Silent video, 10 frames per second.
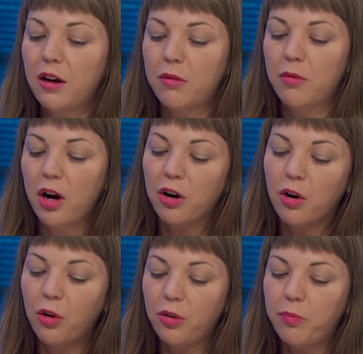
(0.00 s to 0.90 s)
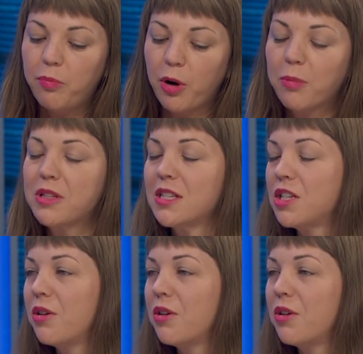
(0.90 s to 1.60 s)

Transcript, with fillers: um, our whole purpose is